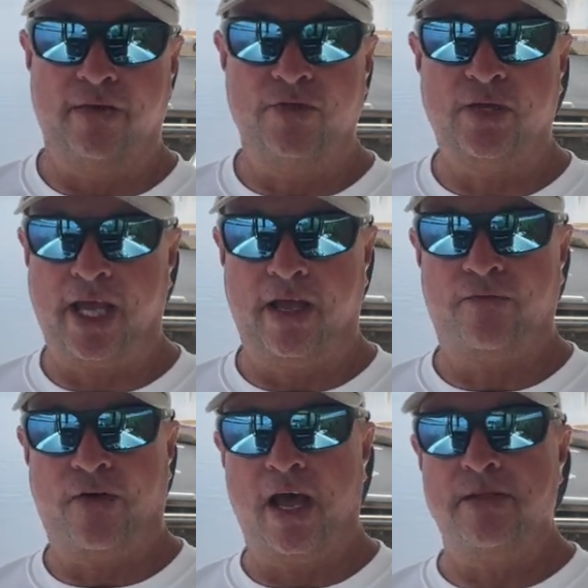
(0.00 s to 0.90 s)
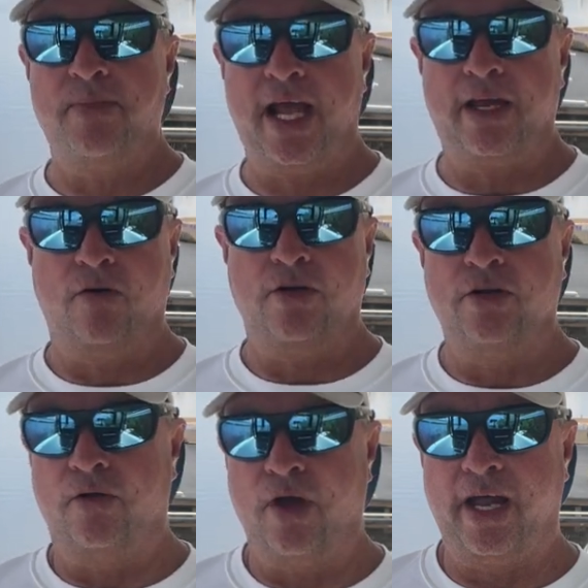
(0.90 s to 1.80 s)
If you can't find bait or
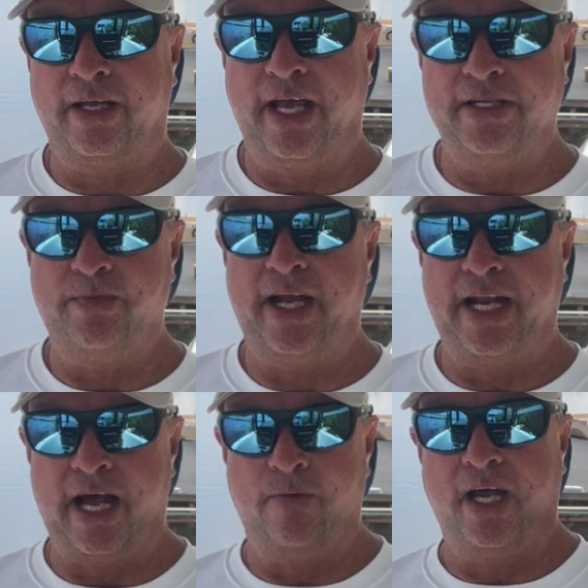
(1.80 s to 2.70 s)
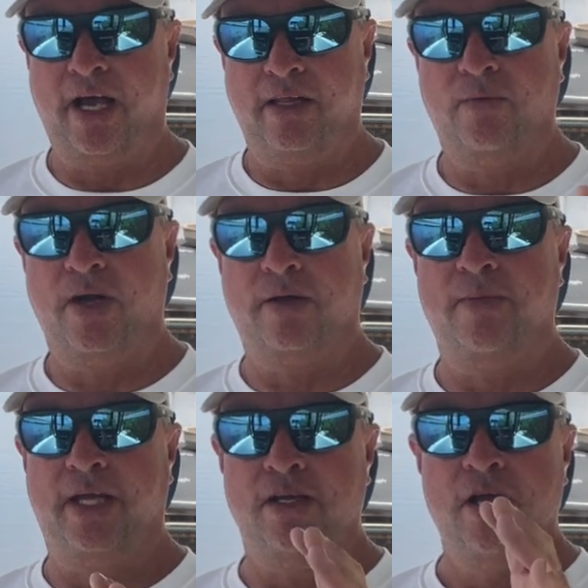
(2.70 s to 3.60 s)
you don't know how to catch bait, I would highly
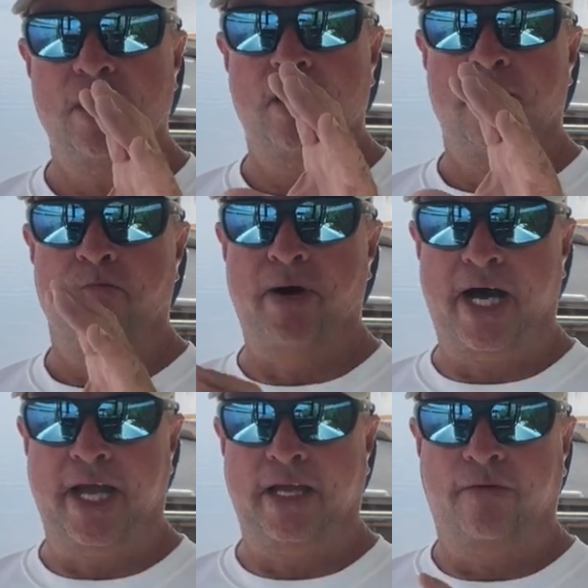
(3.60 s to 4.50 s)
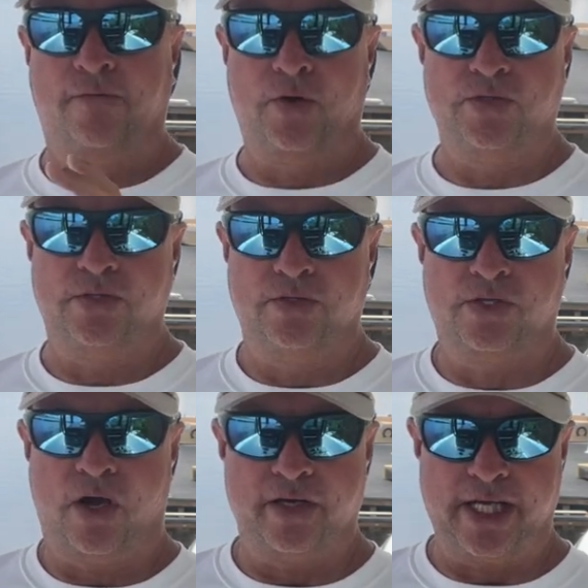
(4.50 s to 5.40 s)
recommend buying frozen
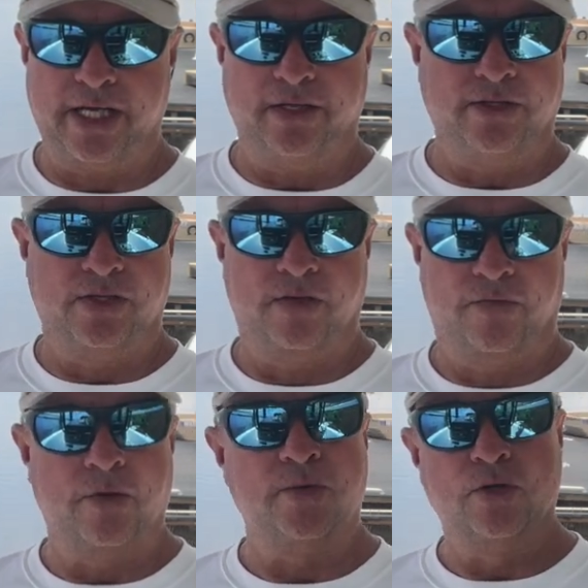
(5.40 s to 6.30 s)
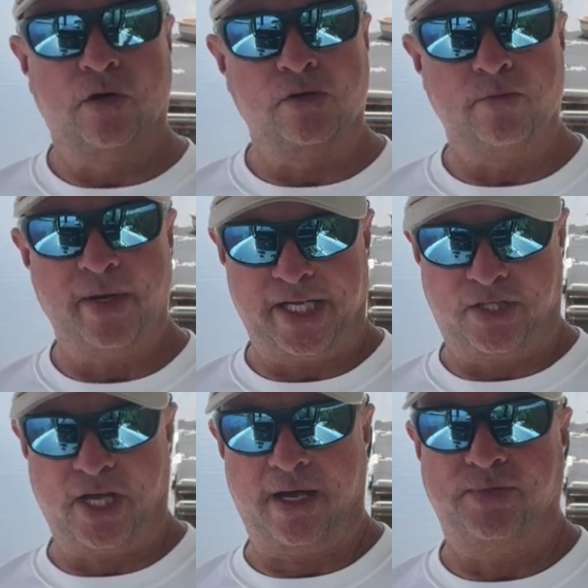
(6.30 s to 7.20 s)
sardines from your local bait
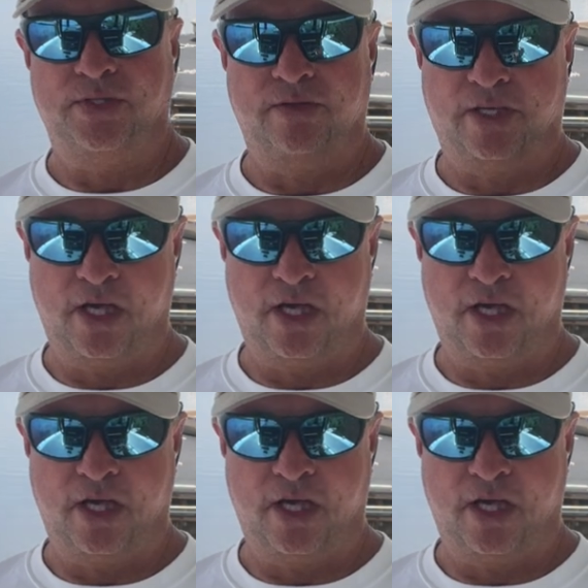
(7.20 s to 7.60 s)
shops.